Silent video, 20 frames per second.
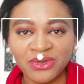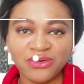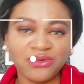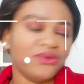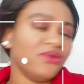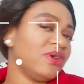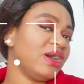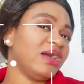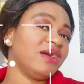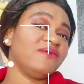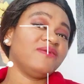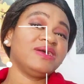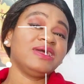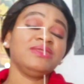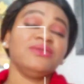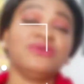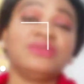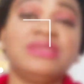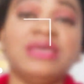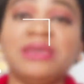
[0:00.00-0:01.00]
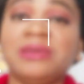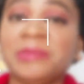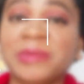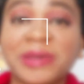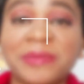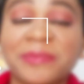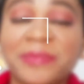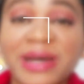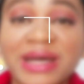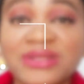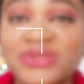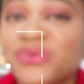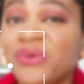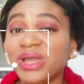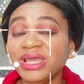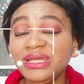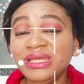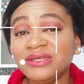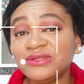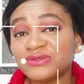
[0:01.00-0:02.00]
Or have I not taken my bath? Do
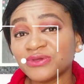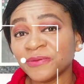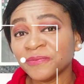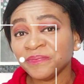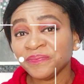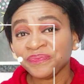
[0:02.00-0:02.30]
I need to?